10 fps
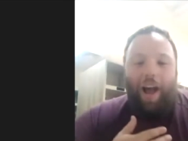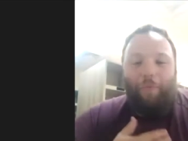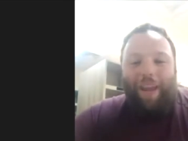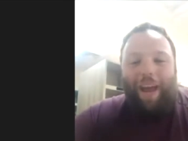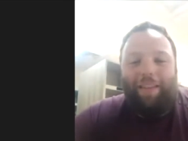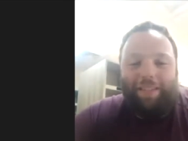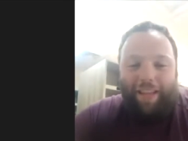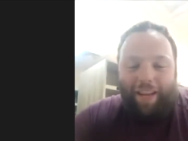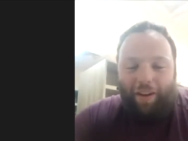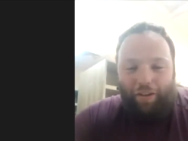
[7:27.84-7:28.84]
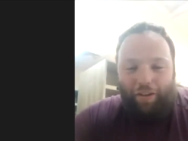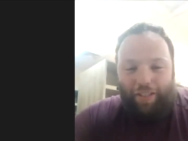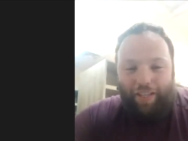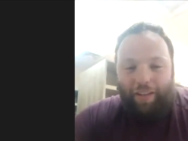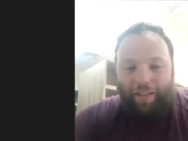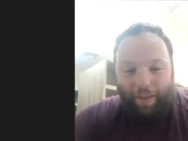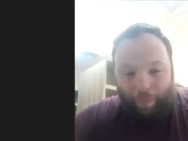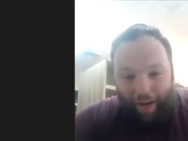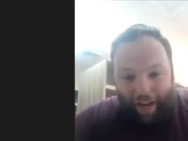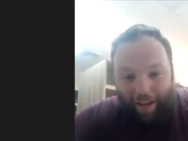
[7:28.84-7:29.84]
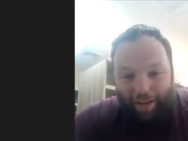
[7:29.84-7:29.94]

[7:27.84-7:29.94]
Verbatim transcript: we had this thing called Z- Zimria,